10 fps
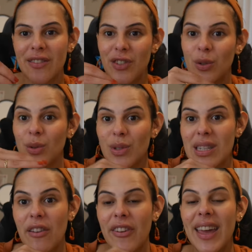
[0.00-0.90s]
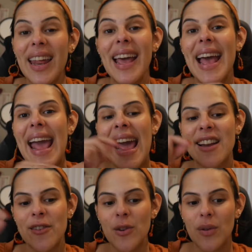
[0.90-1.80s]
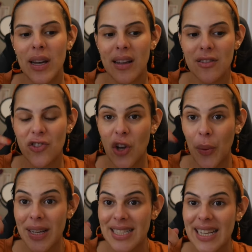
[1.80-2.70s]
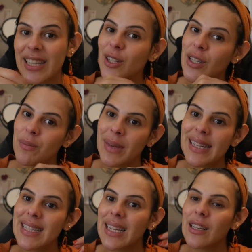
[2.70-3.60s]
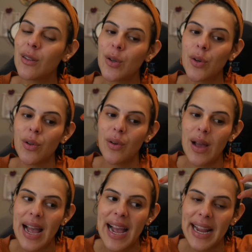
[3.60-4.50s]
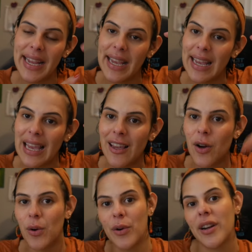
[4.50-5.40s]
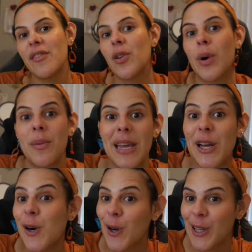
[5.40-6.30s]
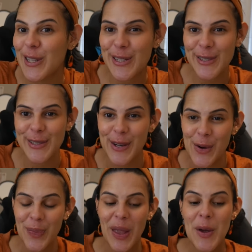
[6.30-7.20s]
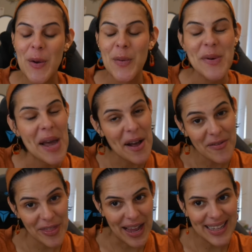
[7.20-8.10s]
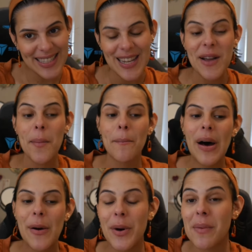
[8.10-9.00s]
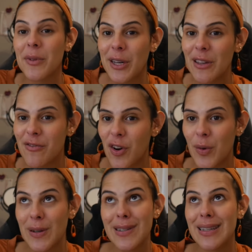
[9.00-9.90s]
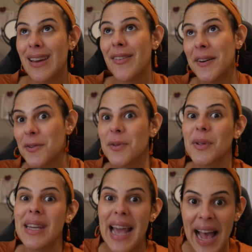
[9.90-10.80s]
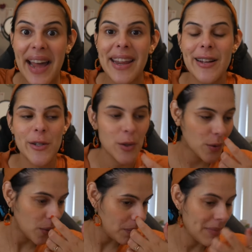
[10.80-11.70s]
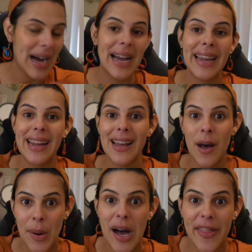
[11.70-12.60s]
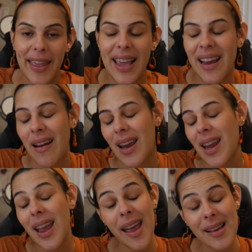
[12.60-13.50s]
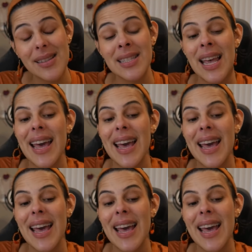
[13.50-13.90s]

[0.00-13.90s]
if you stuff it and you sew it together. It makes like a little hanging acorn if you want to make a garland. So we have that. But what I'm looking forward to eventually adding to my apothecary is